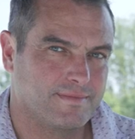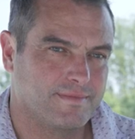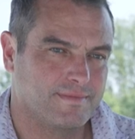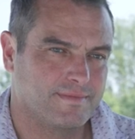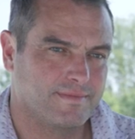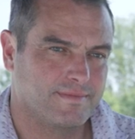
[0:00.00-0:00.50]

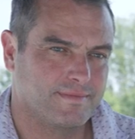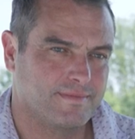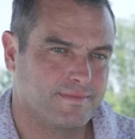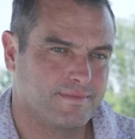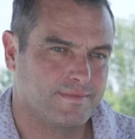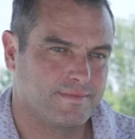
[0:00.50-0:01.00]

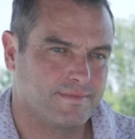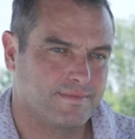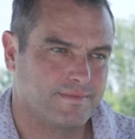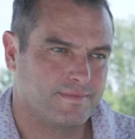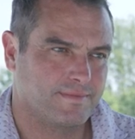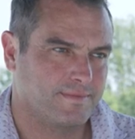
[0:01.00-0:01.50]

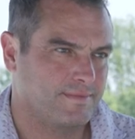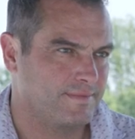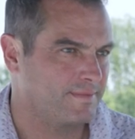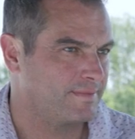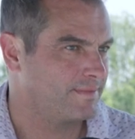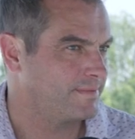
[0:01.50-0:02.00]

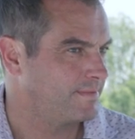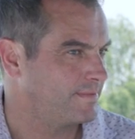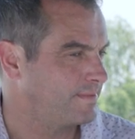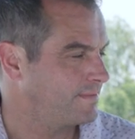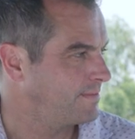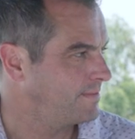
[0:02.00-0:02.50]

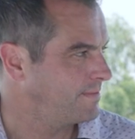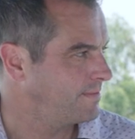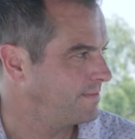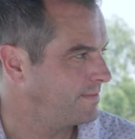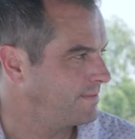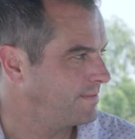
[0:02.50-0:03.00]

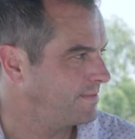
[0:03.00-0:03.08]
[no speech]